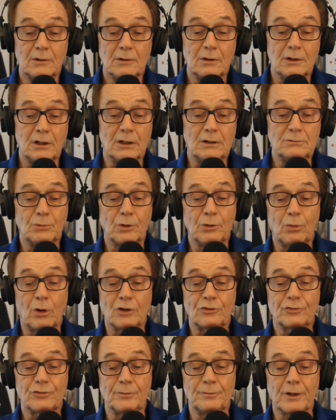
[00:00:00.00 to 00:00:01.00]
and we
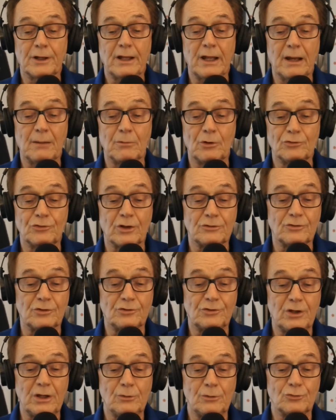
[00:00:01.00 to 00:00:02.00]
watched from the cameras as the
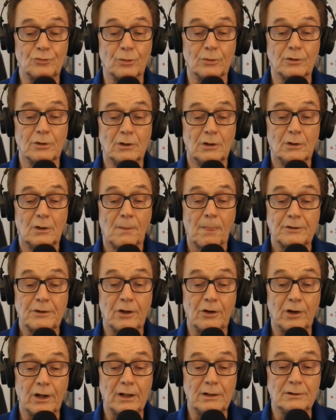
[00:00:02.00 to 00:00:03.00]
teams were
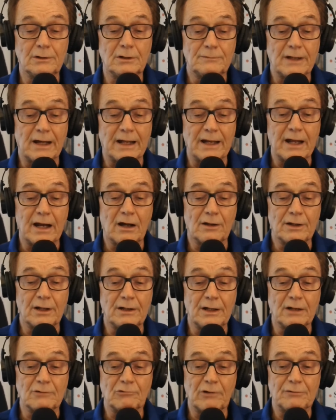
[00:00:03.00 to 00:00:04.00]
carrying that out and
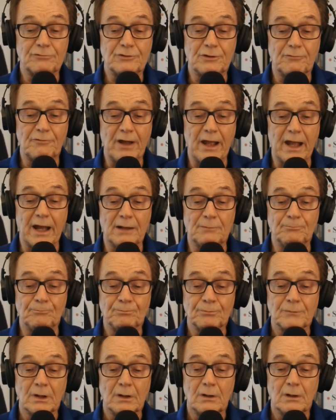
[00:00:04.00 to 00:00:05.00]
had left the van
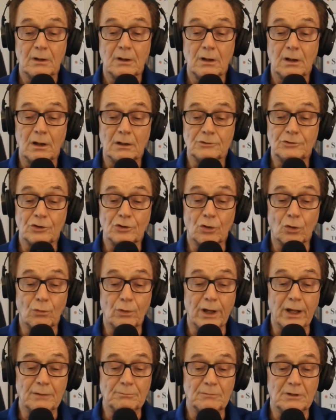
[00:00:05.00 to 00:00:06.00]
to go
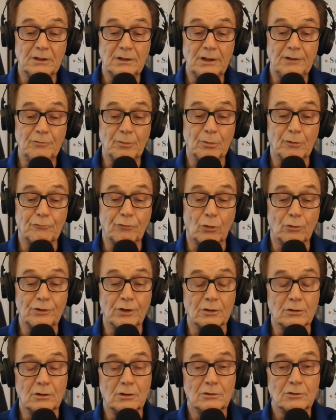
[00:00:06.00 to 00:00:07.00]
in even before
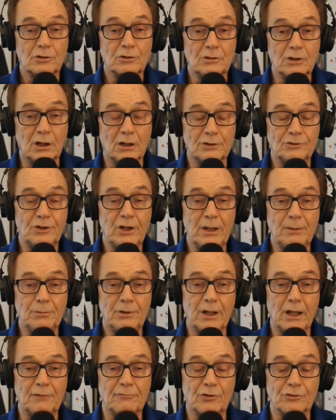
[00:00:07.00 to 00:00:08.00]
the team
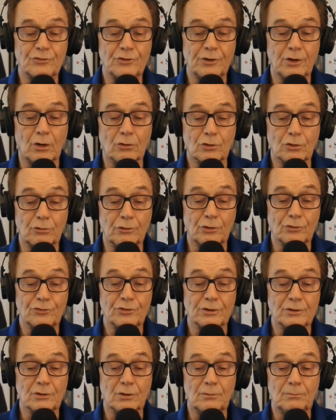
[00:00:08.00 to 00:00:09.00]
gave us the all-clear
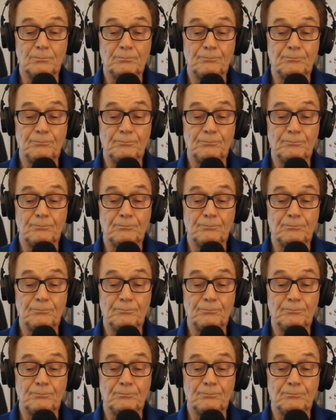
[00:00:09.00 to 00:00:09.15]
signal.